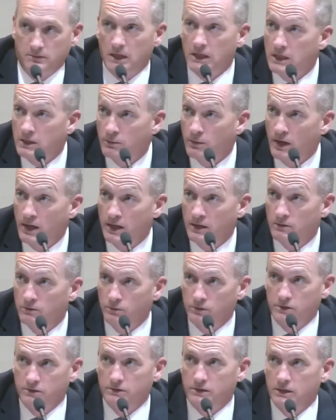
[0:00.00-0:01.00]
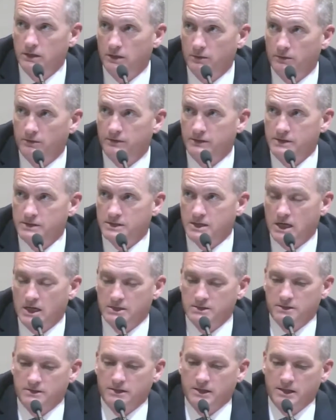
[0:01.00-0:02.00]
anyway when you're dealing with these
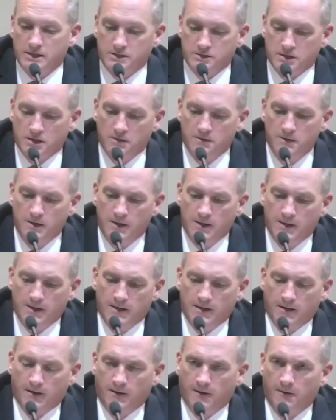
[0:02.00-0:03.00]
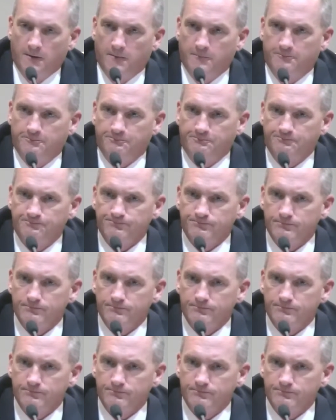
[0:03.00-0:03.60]
kinds of things. So, um,